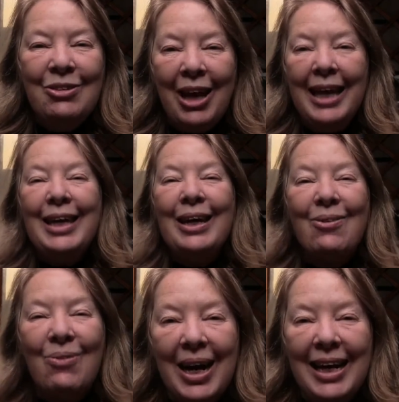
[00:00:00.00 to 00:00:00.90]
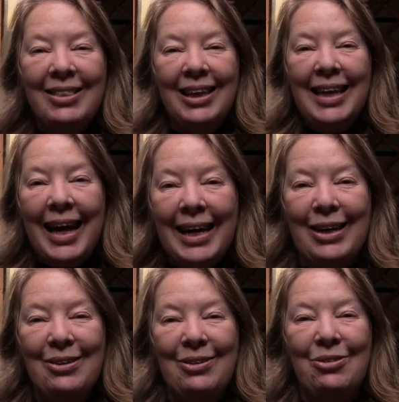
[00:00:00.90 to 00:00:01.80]
Taking away the
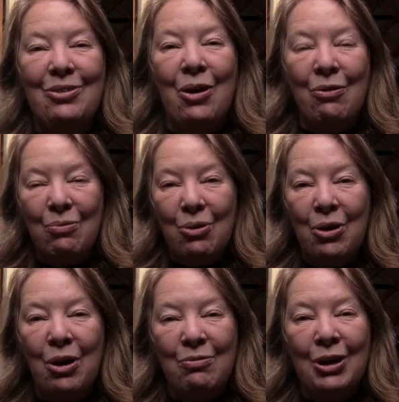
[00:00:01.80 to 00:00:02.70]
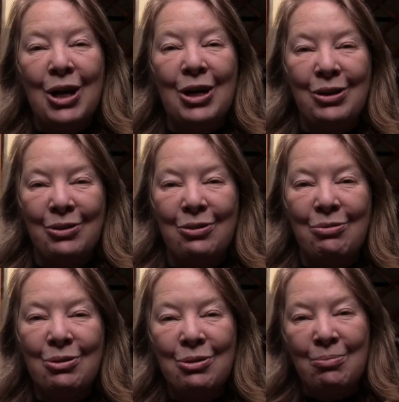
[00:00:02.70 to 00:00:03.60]
layers of what I've learned
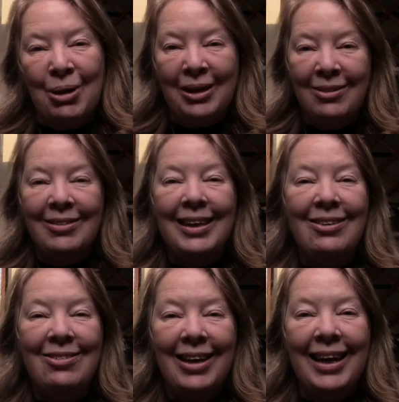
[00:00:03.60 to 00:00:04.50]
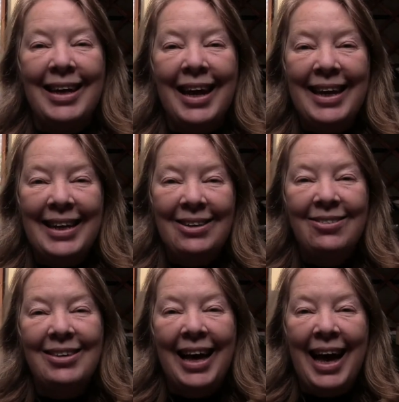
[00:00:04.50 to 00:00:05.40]
through my 6
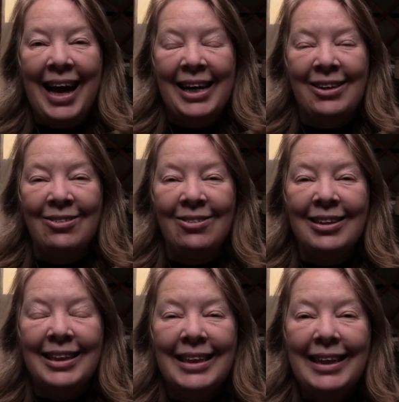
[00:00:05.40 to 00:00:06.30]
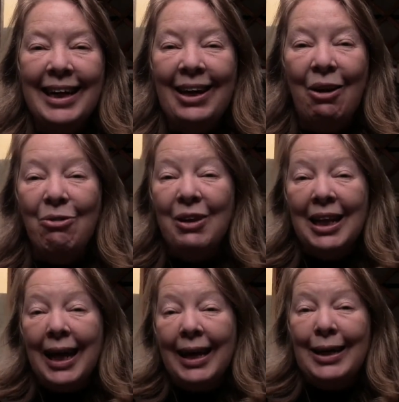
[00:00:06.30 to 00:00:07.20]
decades, and I
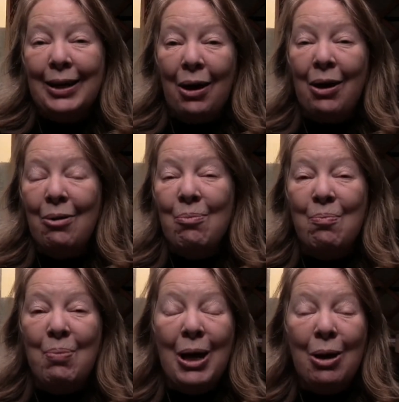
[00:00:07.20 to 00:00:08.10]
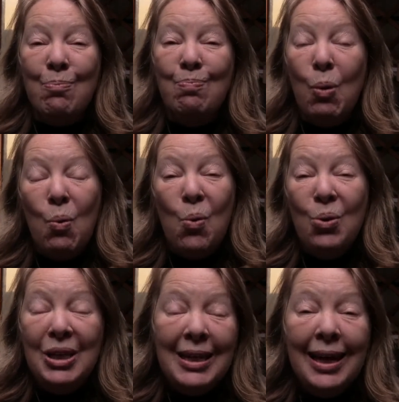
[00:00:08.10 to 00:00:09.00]
feel like I'm being
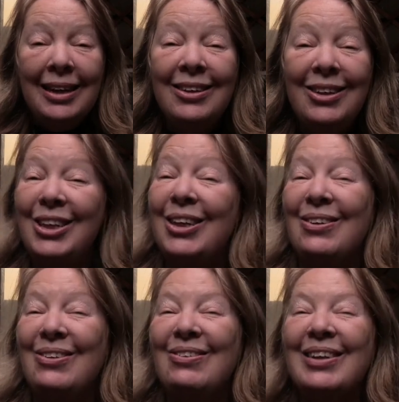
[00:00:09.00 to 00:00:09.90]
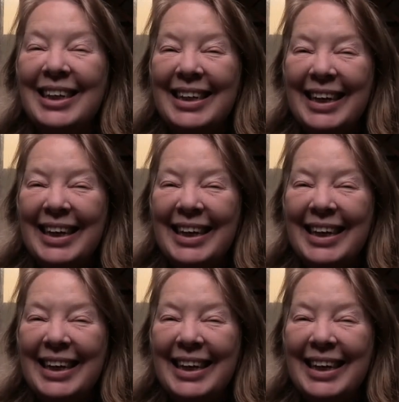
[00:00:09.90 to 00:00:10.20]
born anew.